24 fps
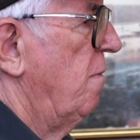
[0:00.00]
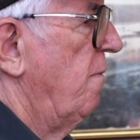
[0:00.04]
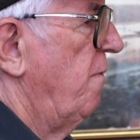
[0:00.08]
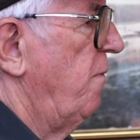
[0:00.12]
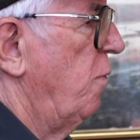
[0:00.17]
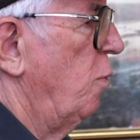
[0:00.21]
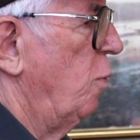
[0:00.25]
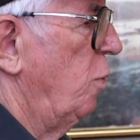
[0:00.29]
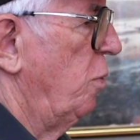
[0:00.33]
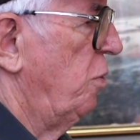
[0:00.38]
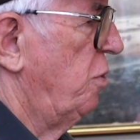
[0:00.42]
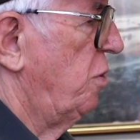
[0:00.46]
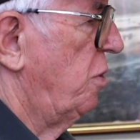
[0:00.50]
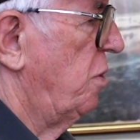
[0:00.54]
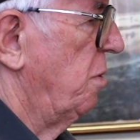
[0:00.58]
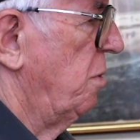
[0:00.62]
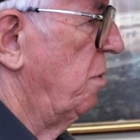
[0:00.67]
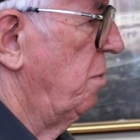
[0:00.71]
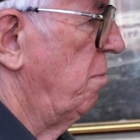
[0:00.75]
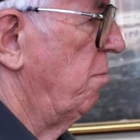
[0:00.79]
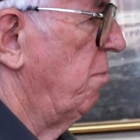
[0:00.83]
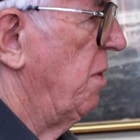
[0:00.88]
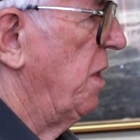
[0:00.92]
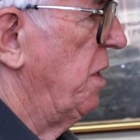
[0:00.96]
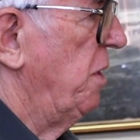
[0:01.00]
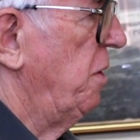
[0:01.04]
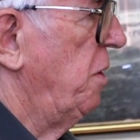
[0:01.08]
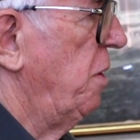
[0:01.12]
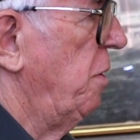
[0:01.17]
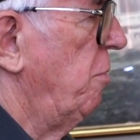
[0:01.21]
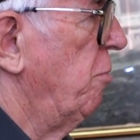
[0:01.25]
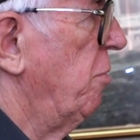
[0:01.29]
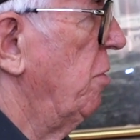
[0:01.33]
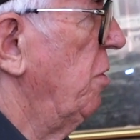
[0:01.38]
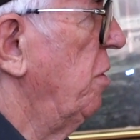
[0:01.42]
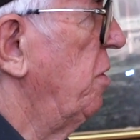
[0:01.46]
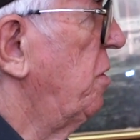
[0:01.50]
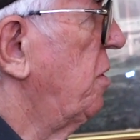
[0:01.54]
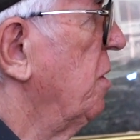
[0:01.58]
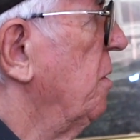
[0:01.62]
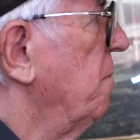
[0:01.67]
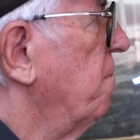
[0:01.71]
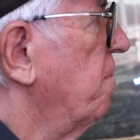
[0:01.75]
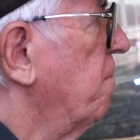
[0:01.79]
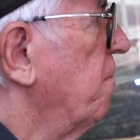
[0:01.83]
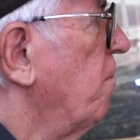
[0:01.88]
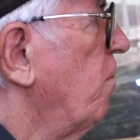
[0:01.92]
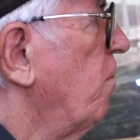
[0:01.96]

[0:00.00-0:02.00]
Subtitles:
forged and made here in Lithgow.